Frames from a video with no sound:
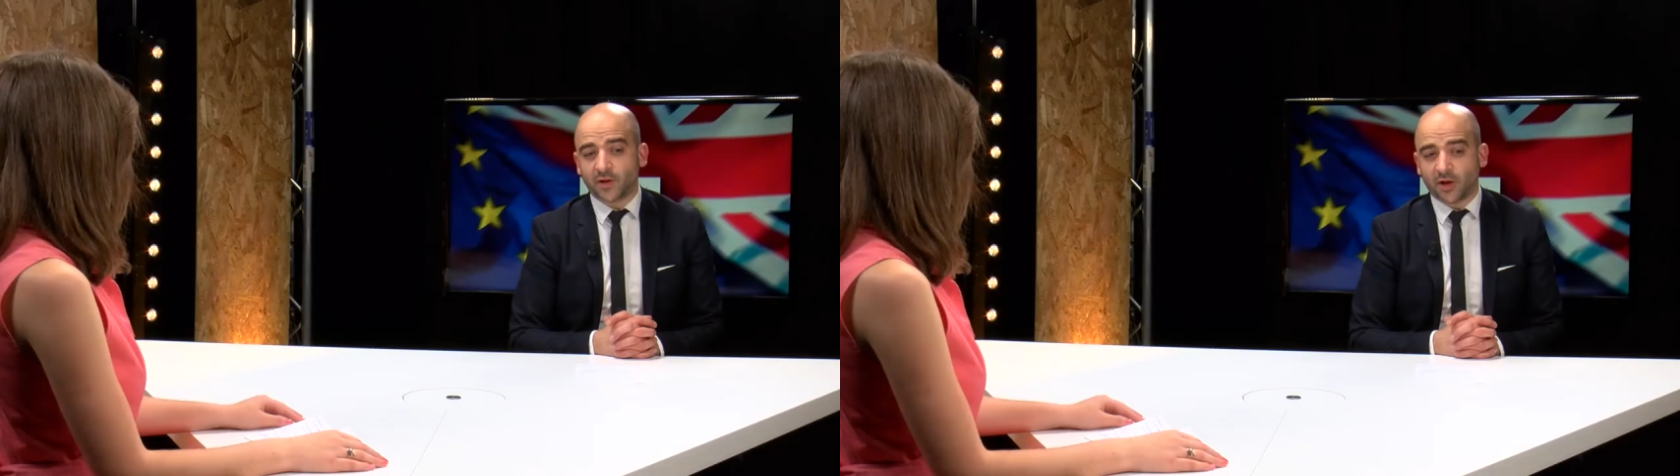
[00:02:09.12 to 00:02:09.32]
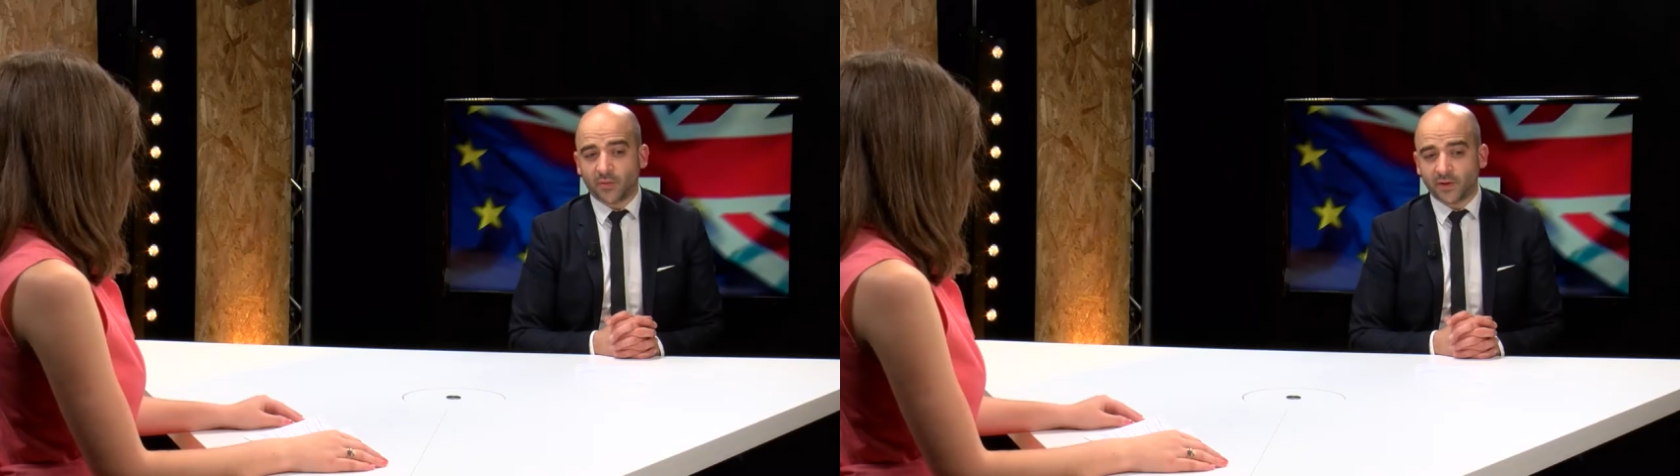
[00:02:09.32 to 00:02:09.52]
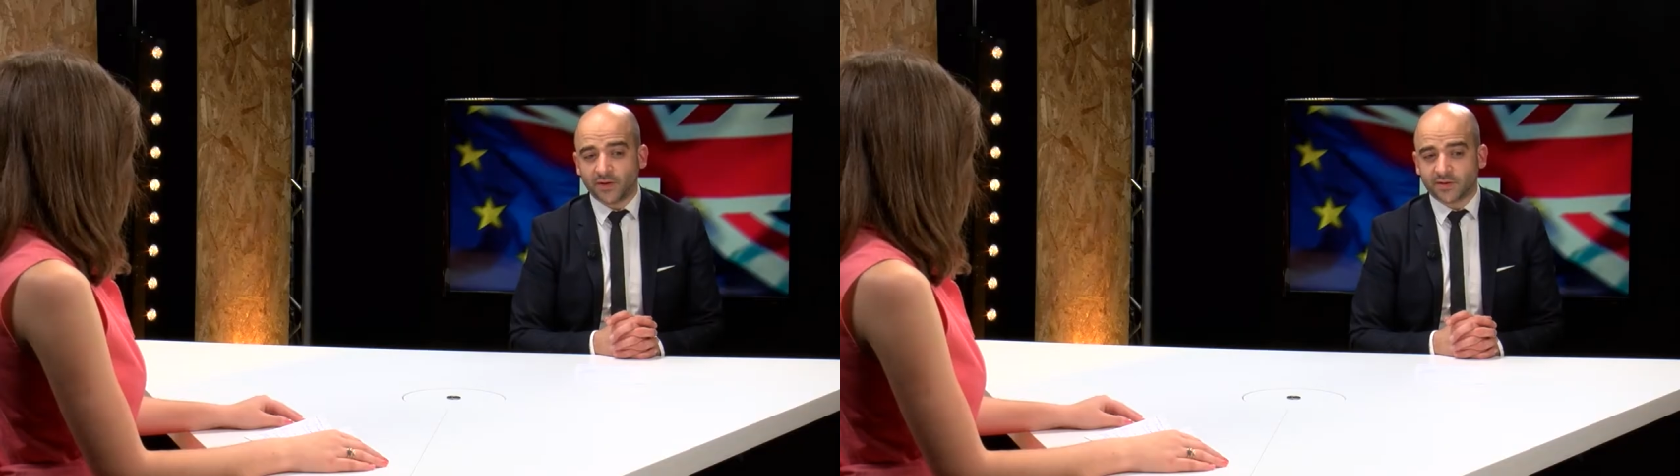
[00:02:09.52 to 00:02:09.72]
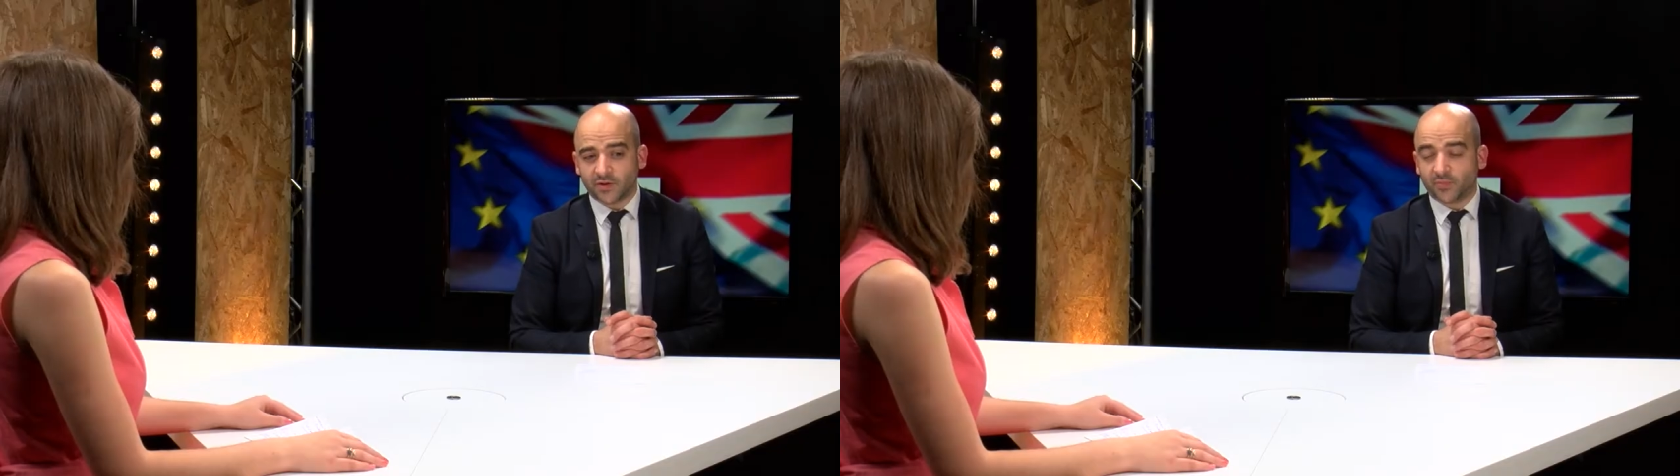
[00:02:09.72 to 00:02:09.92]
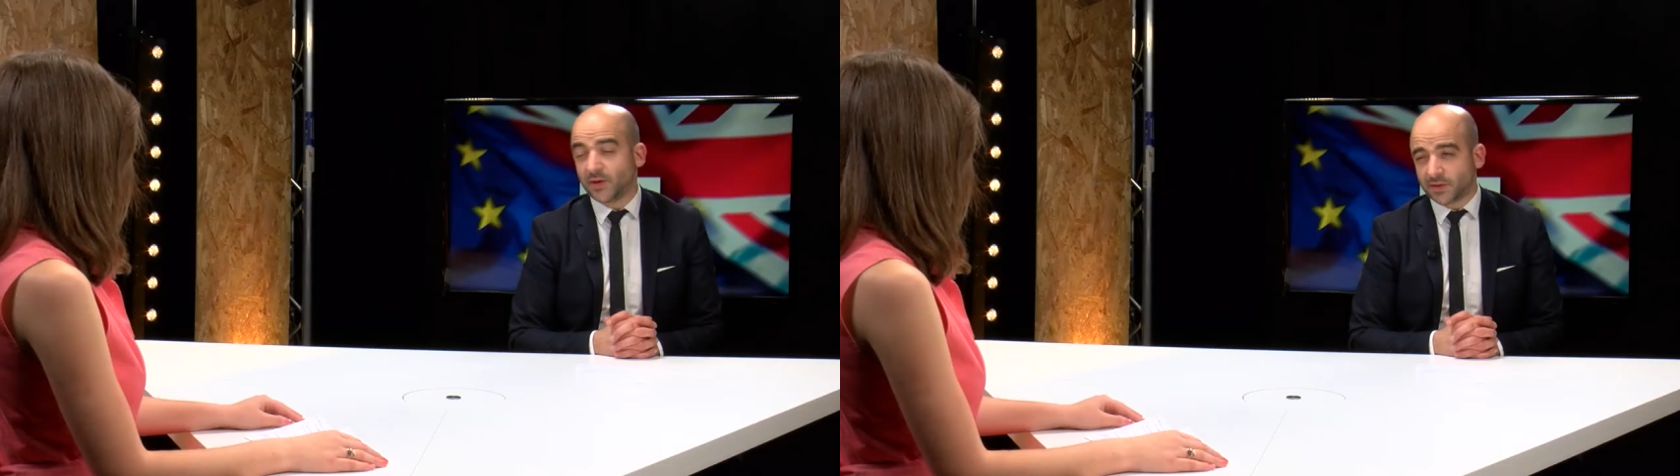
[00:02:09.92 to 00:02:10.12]
the companies,
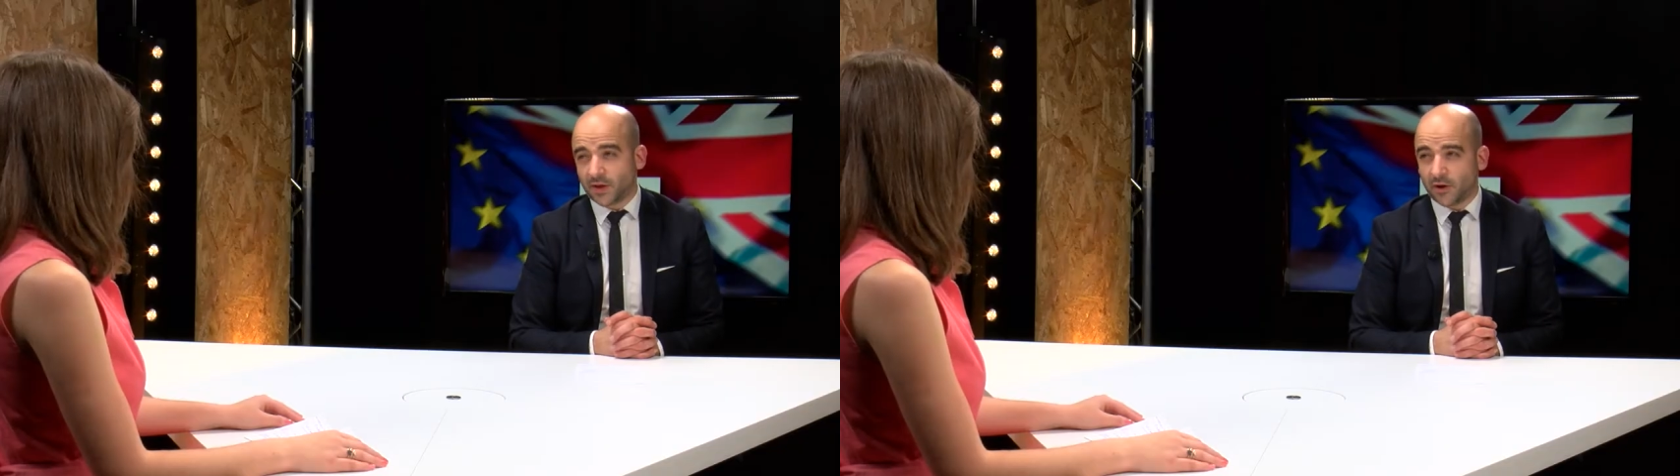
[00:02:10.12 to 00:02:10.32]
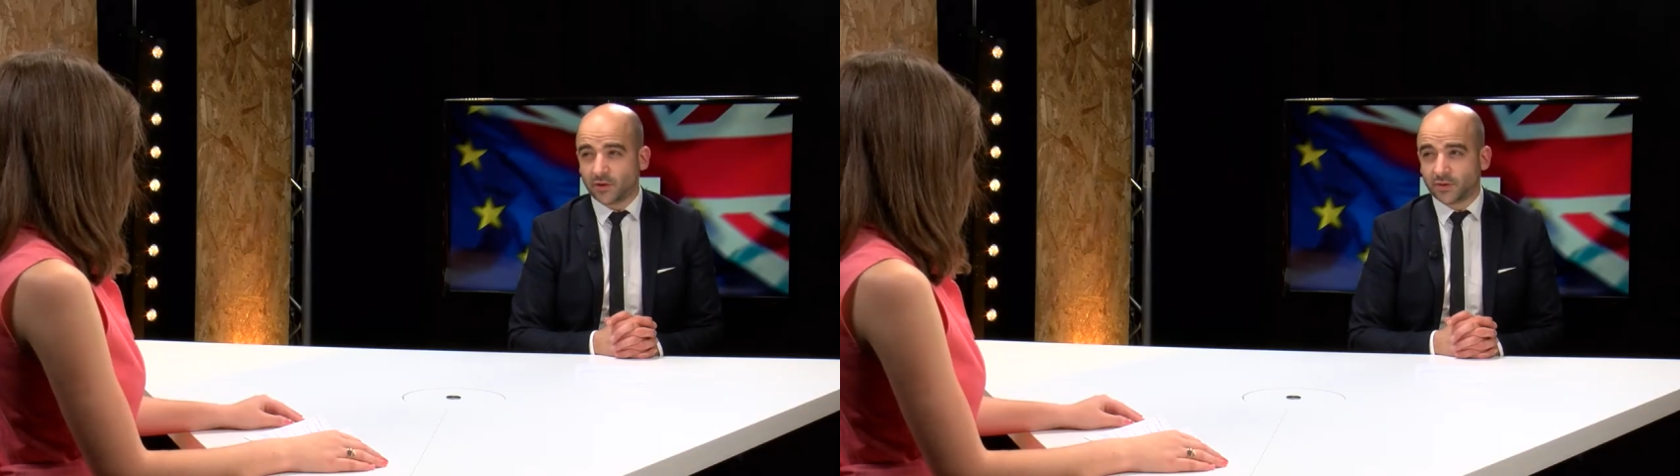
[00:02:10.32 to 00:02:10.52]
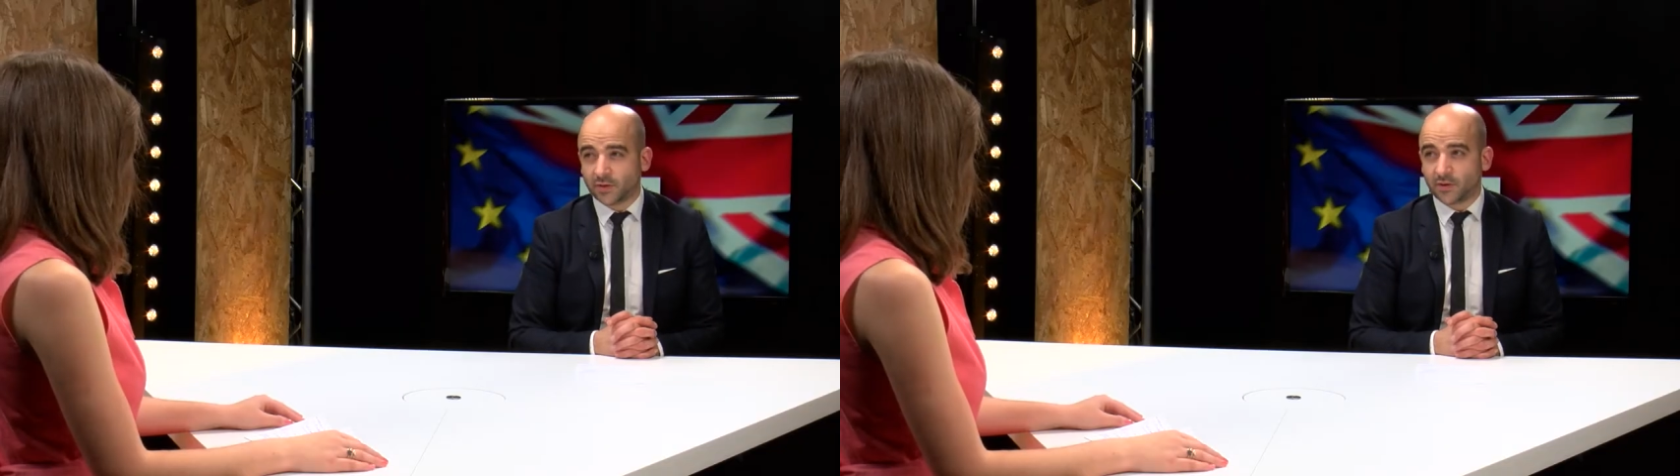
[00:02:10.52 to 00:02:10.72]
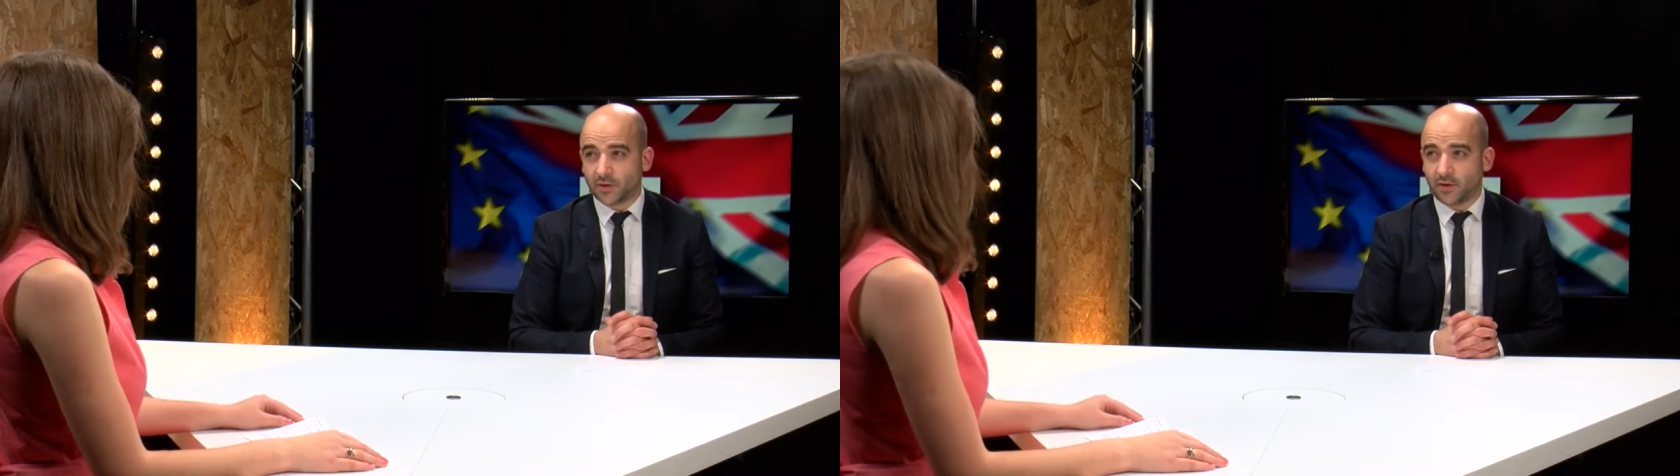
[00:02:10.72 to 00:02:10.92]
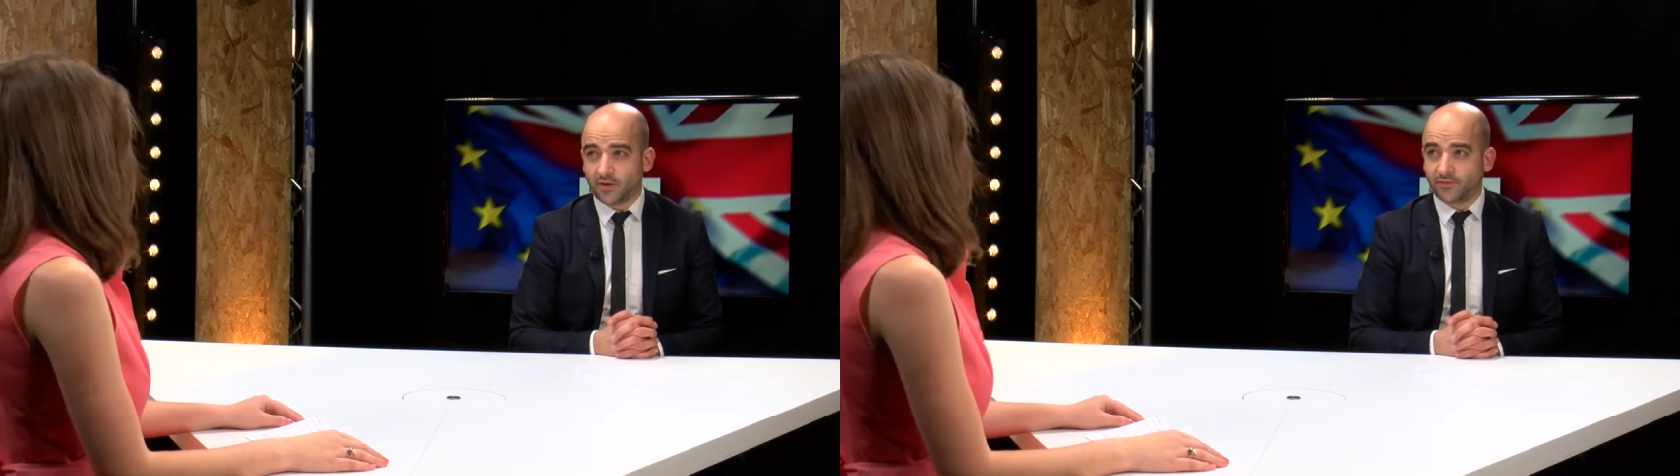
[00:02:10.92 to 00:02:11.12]
they're a bit scared
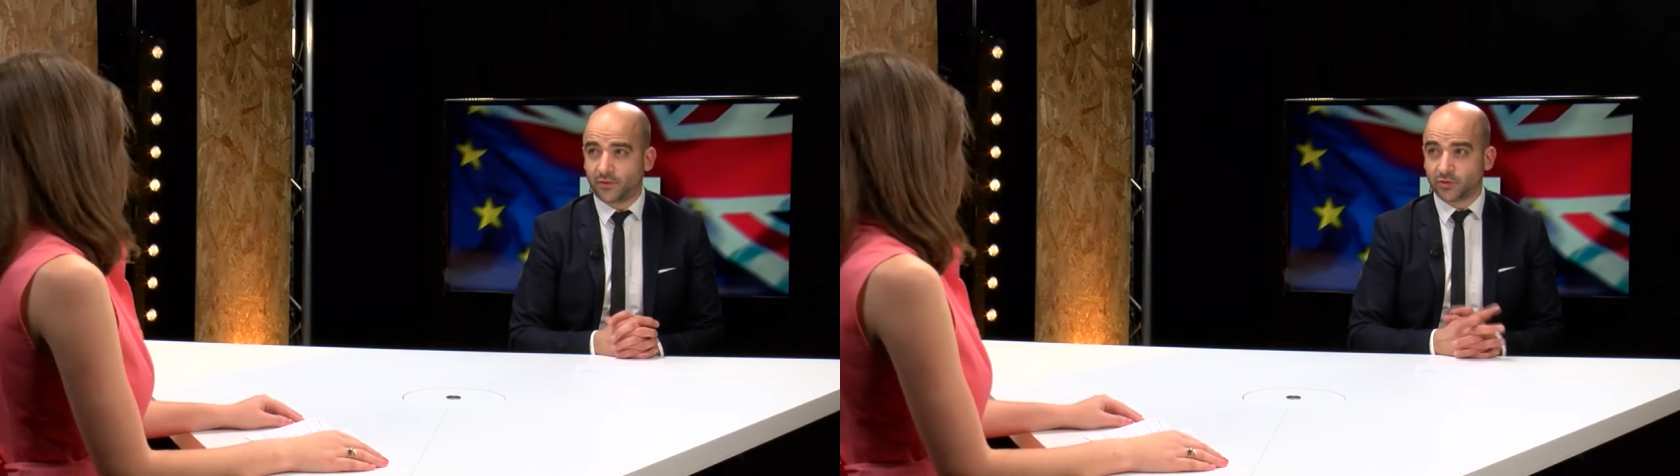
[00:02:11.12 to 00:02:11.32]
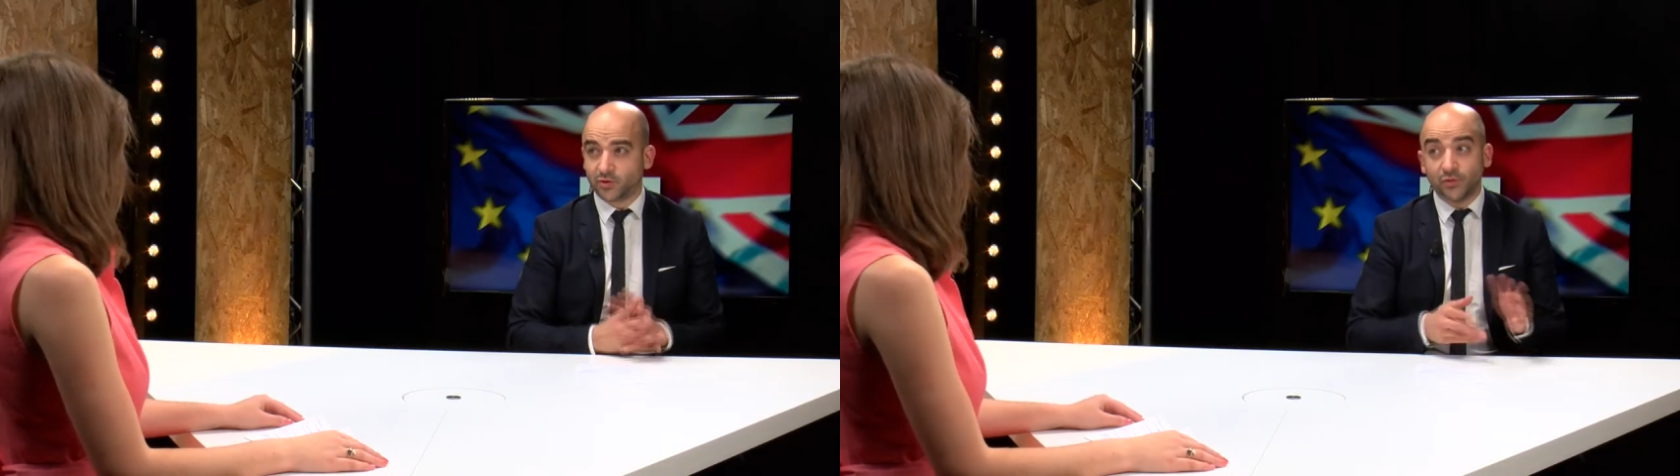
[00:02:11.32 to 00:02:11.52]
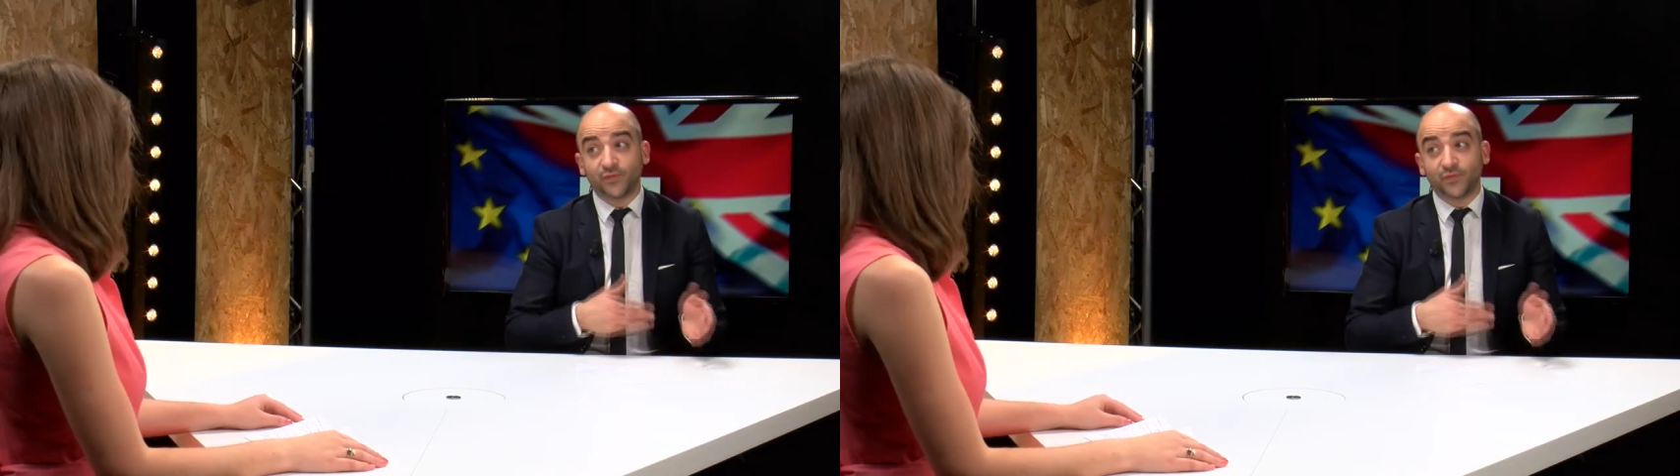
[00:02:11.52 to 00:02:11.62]
mm. of those new